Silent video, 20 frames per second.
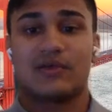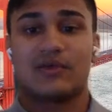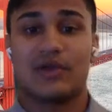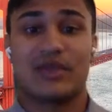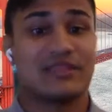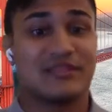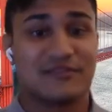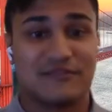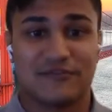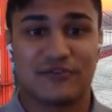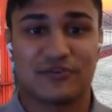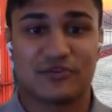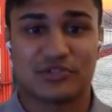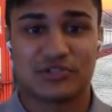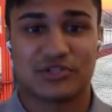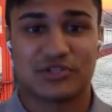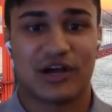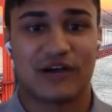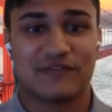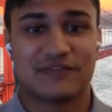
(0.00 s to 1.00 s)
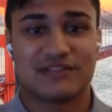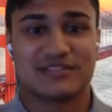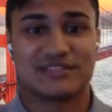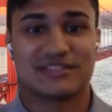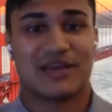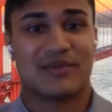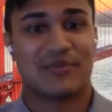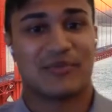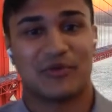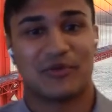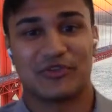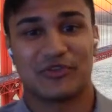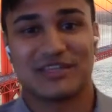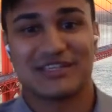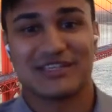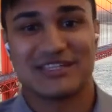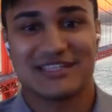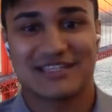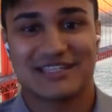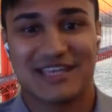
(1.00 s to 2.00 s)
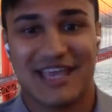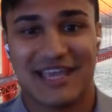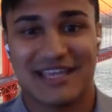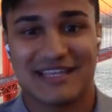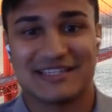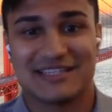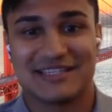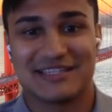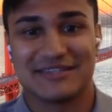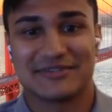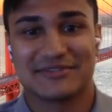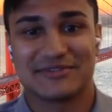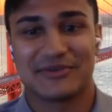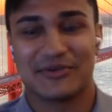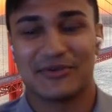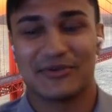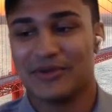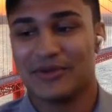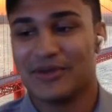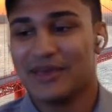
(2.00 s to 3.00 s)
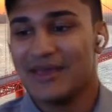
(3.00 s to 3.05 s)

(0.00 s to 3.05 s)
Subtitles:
in the future. Obviously, I'm only 18 years old,